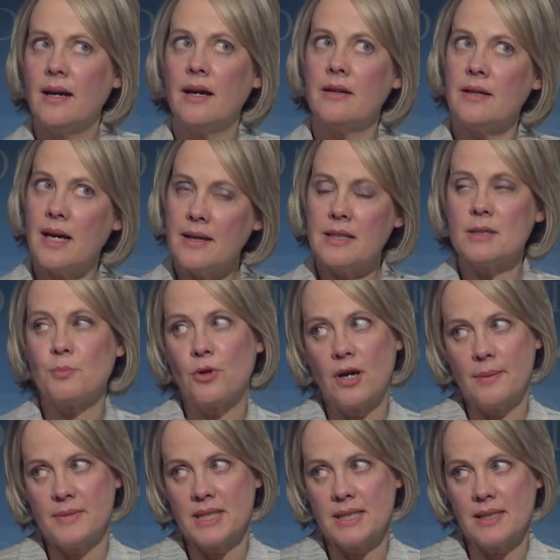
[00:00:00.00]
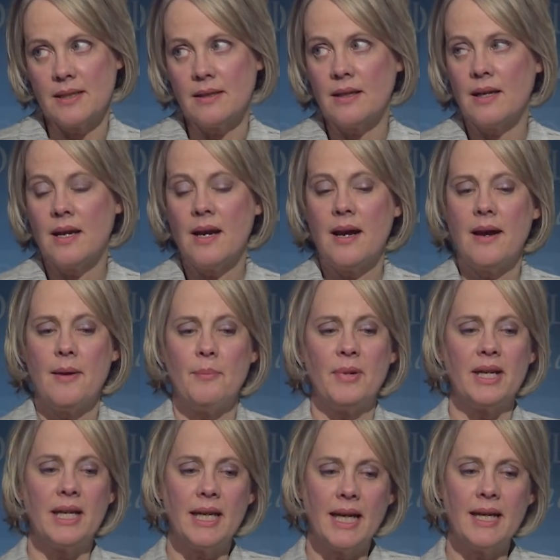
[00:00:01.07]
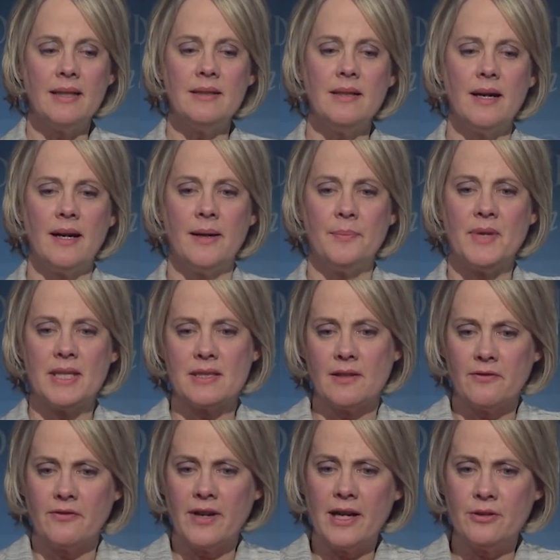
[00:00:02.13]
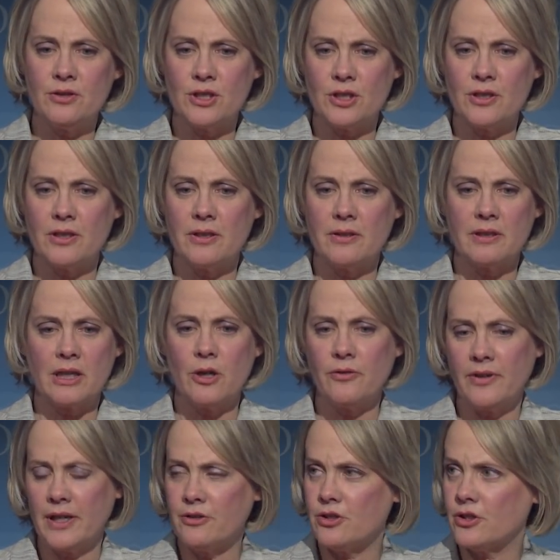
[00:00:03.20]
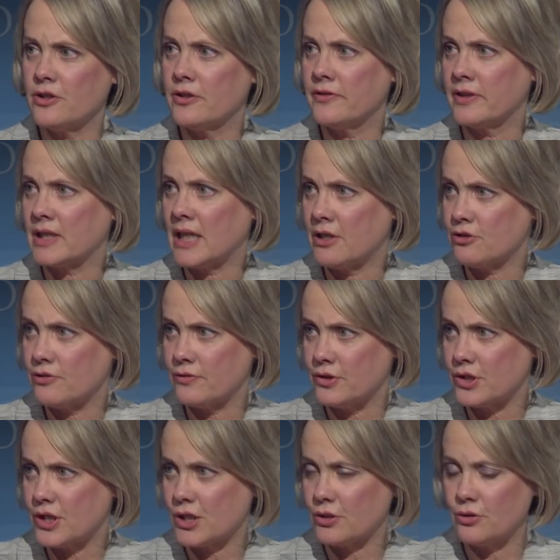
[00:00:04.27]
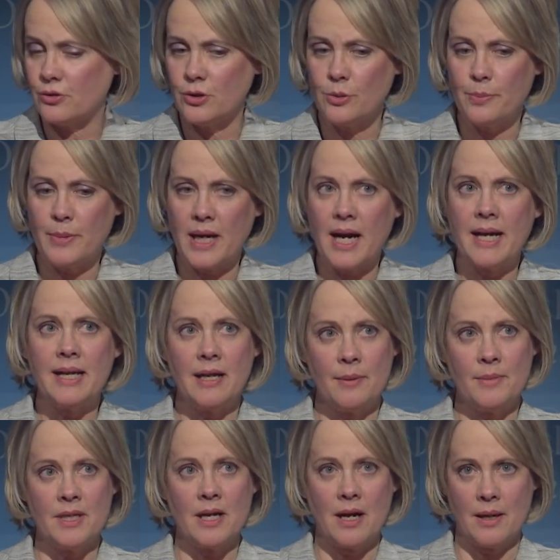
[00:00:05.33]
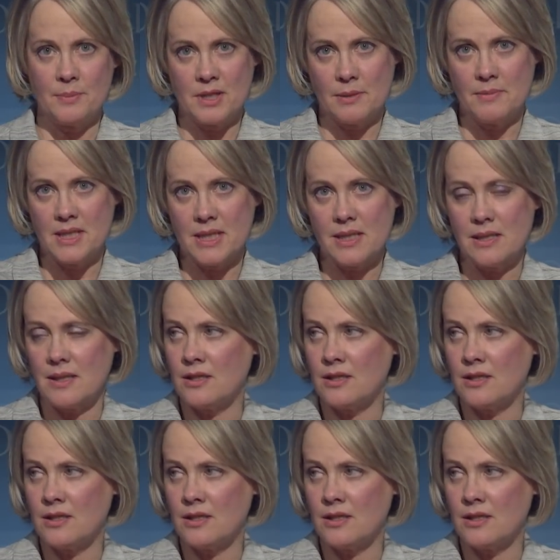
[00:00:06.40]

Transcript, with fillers: are not as promising. But again, as a co-founder of a controversial group, I am an optimist.